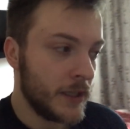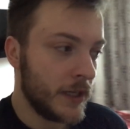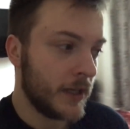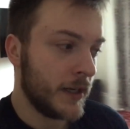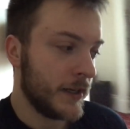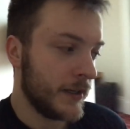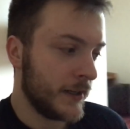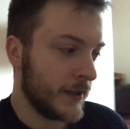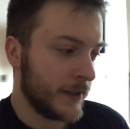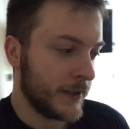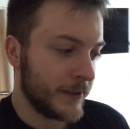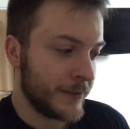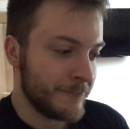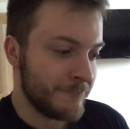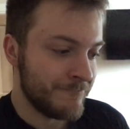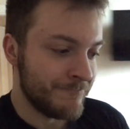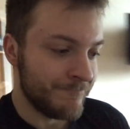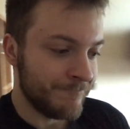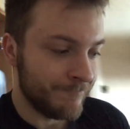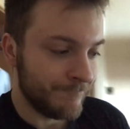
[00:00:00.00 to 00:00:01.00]

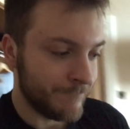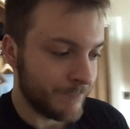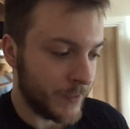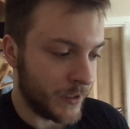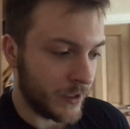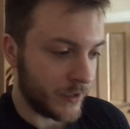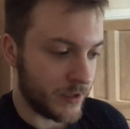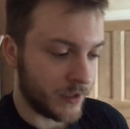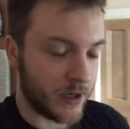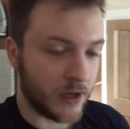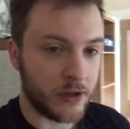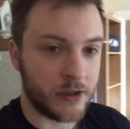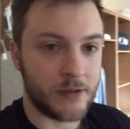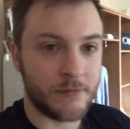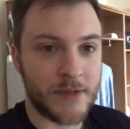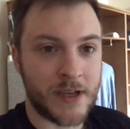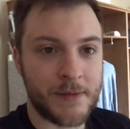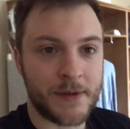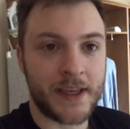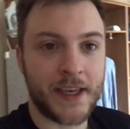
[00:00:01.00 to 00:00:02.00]
I think
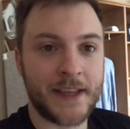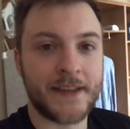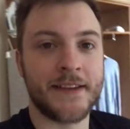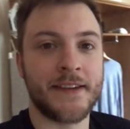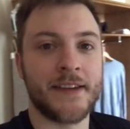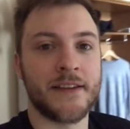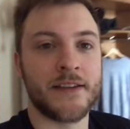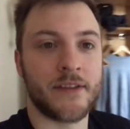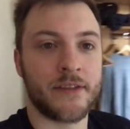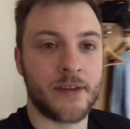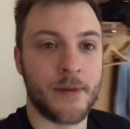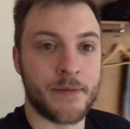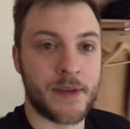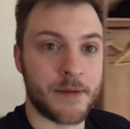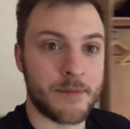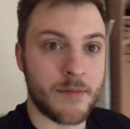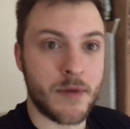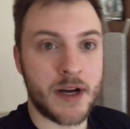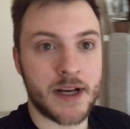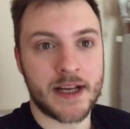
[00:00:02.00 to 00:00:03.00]
Klopp maybe hinted that
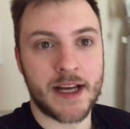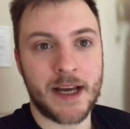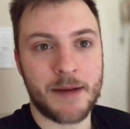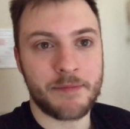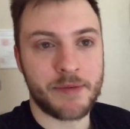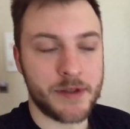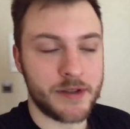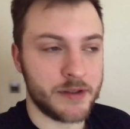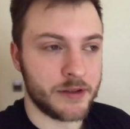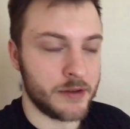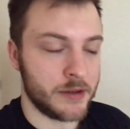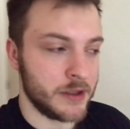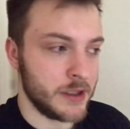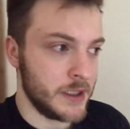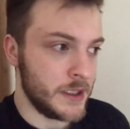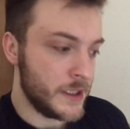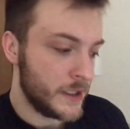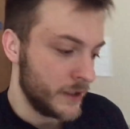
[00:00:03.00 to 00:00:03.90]
something might happen or